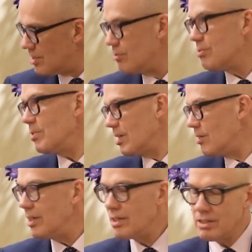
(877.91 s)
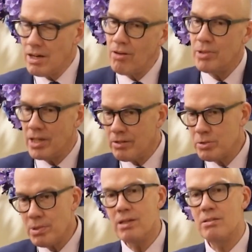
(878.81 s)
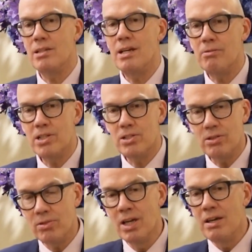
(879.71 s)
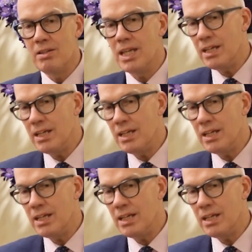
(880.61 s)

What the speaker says: who was my colleague at Durham, and I was part of that original thing.